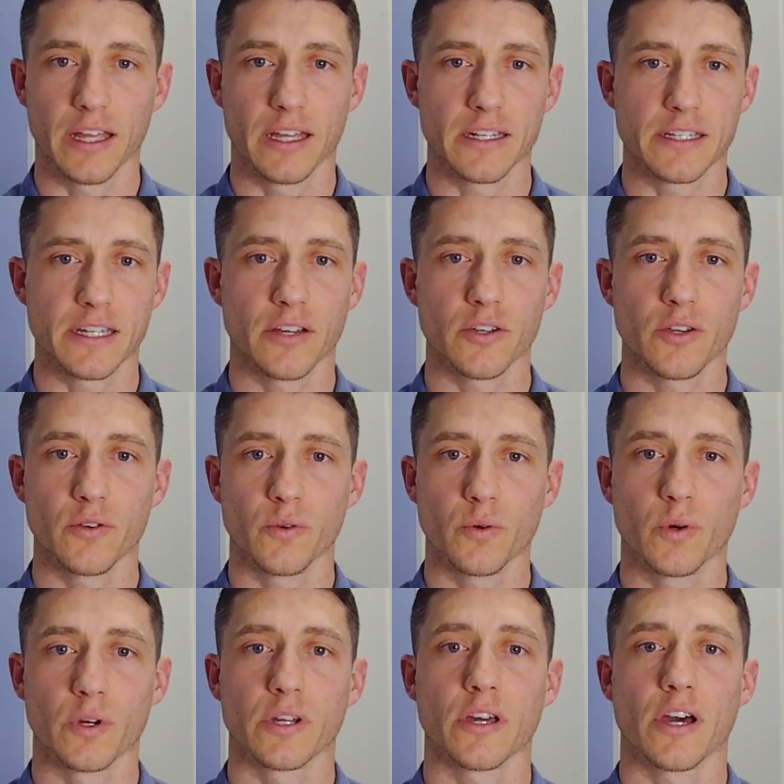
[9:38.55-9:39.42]
Until
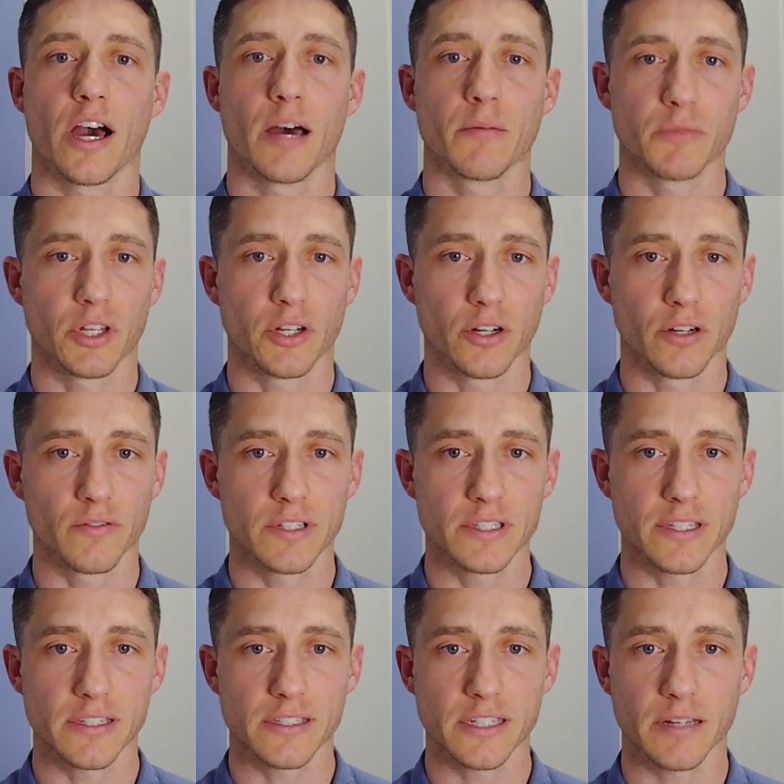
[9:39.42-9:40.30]
you calm the nervous
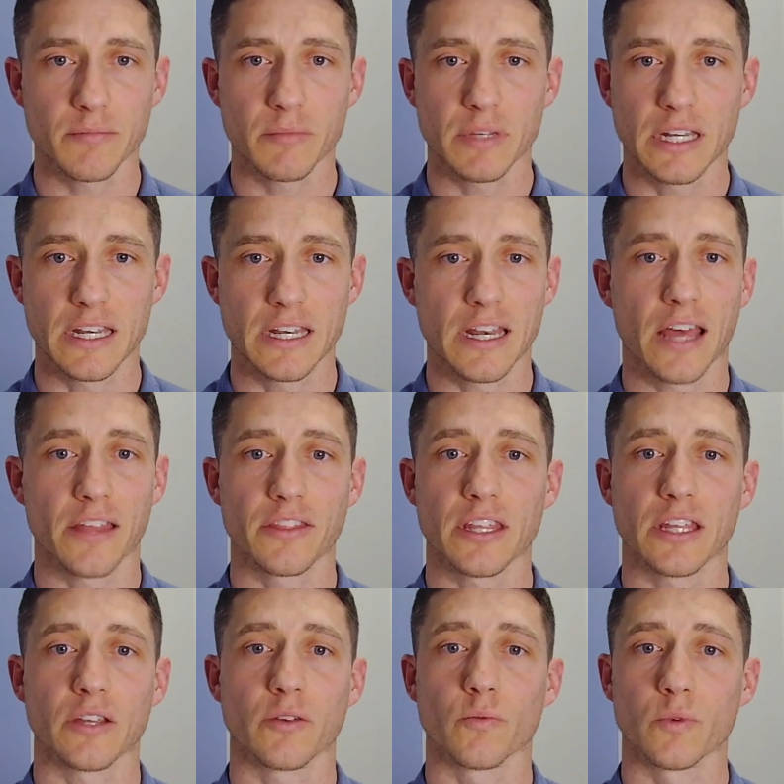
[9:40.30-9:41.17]
system,
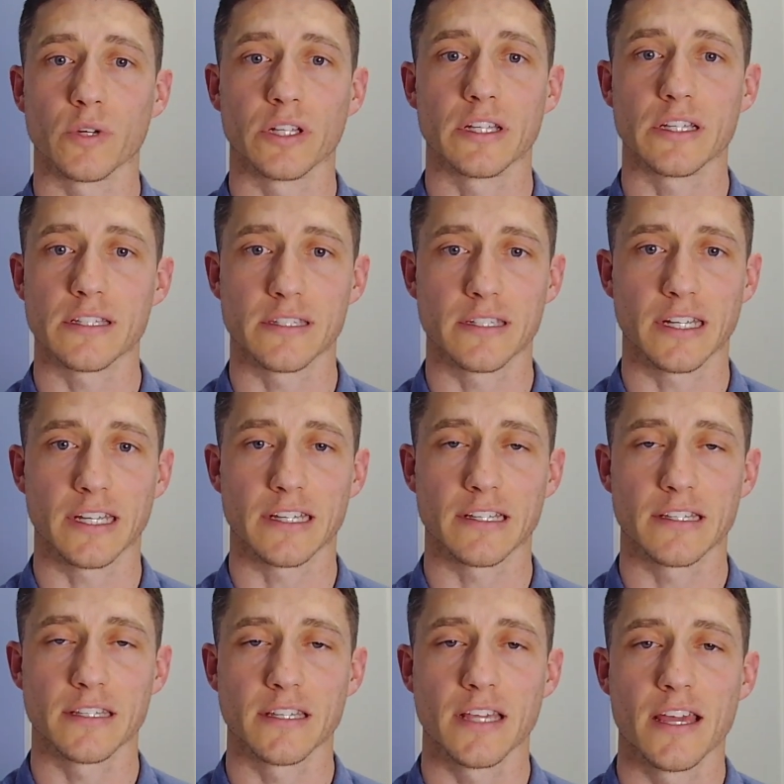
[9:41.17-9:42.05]
nothing really
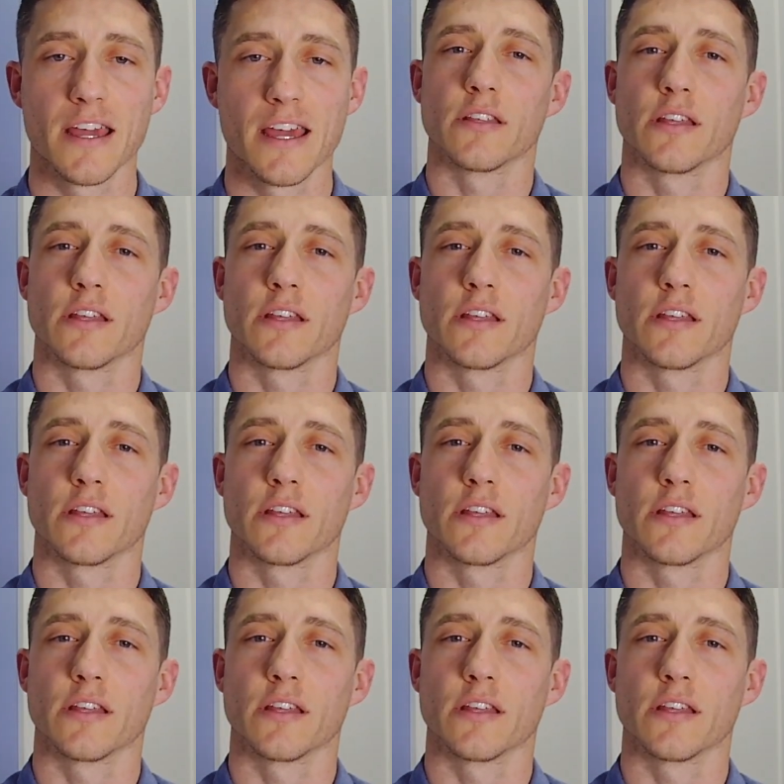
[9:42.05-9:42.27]
sticks.